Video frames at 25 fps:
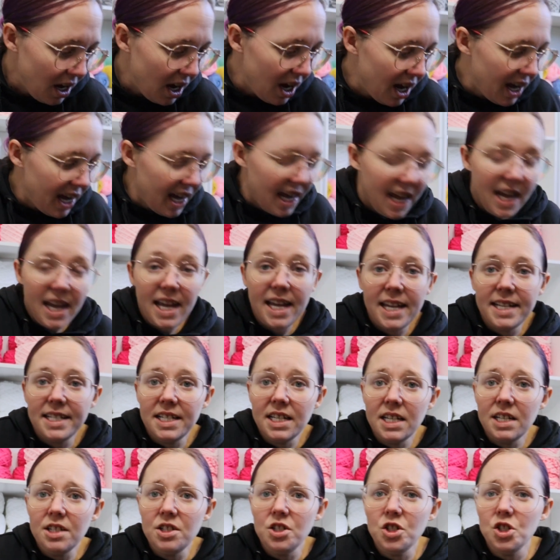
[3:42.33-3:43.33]
I
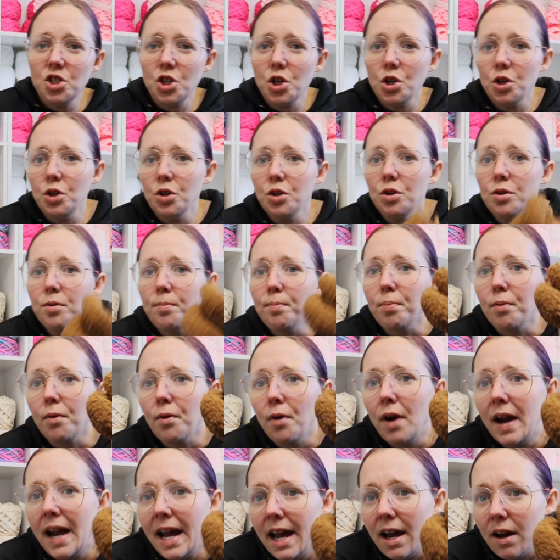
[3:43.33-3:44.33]
did 2
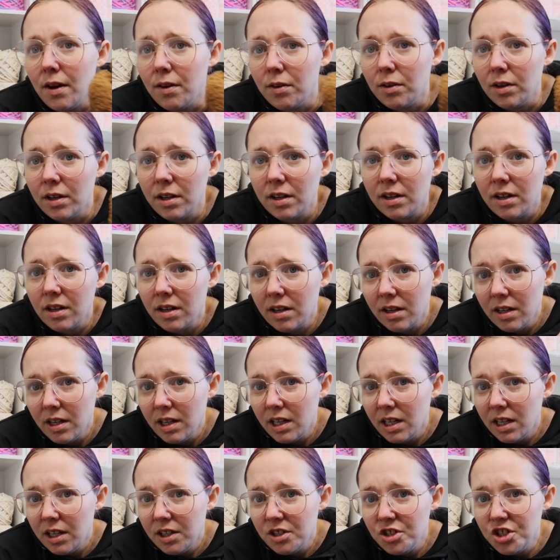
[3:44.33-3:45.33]
brown
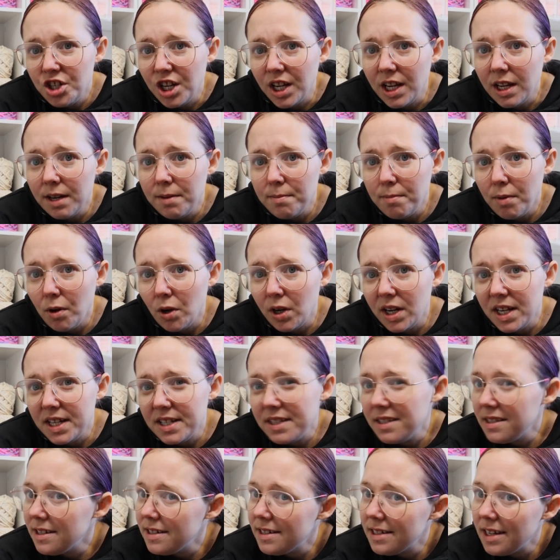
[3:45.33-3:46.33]
chicken
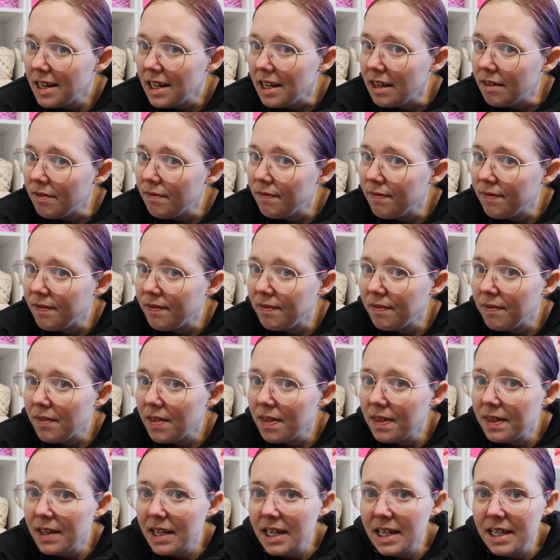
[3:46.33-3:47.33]
bodies to see if
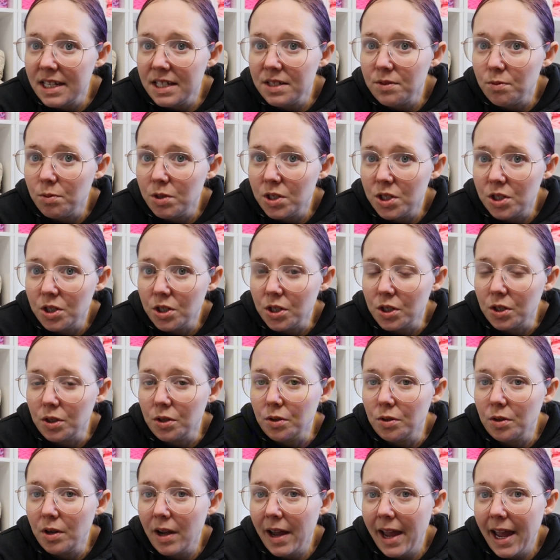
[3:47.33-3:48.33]
these would
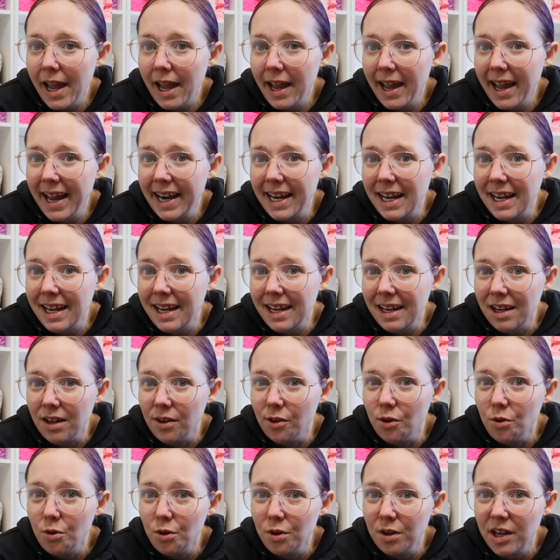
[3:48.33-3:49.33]
do any
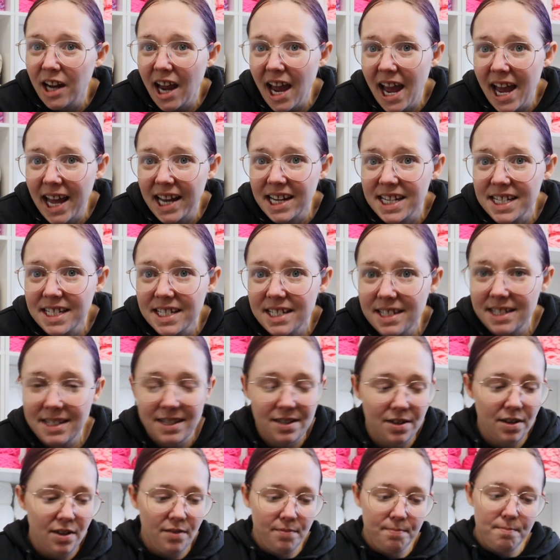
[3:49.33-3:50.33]
good at
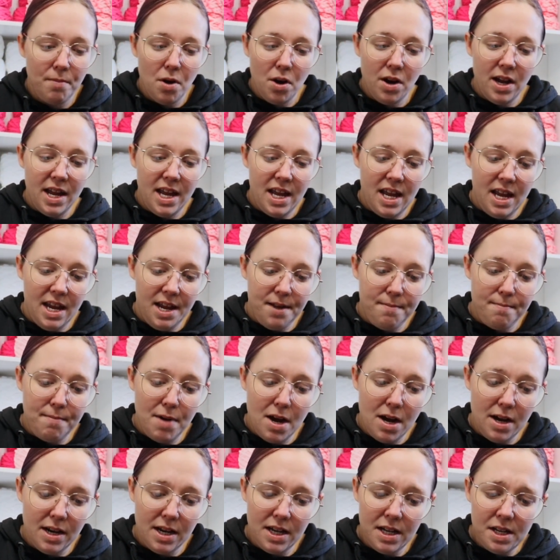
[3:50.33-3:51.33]
my
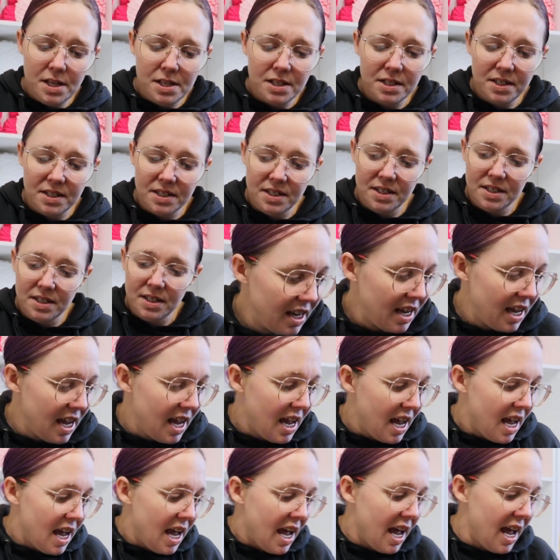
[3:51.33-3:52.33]
markets.
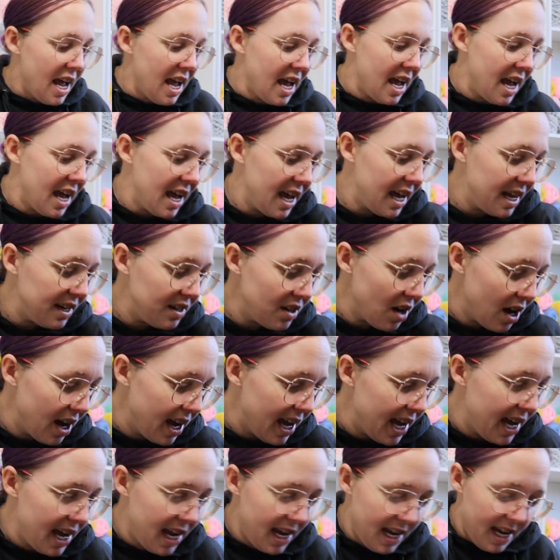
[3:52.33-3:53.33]
And
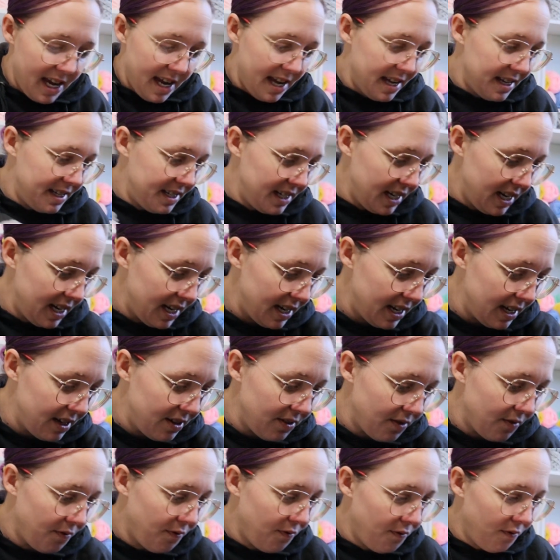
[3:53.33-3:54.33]
I
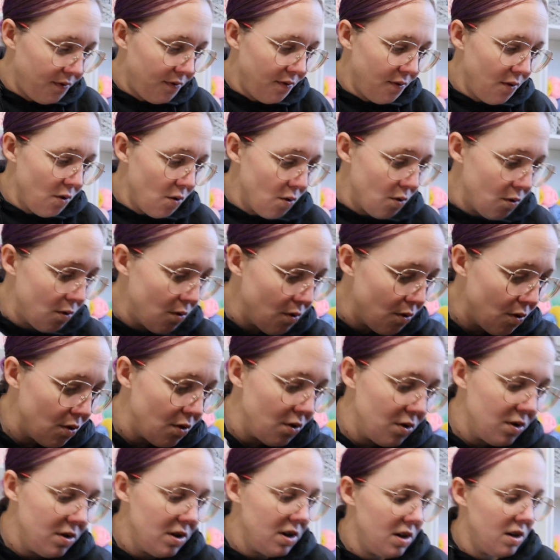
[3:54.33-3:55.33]
did
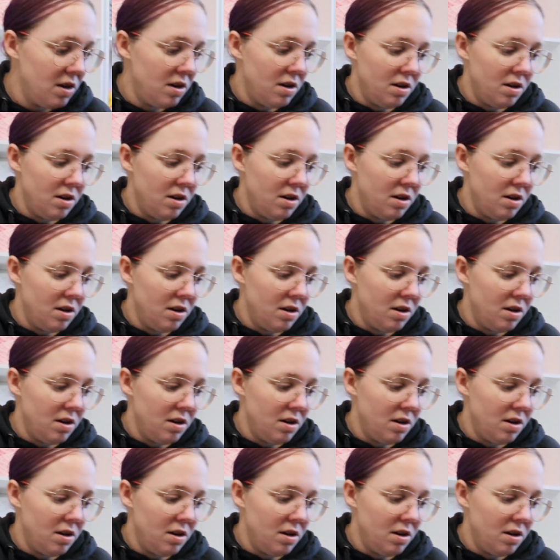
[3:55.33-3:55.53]
4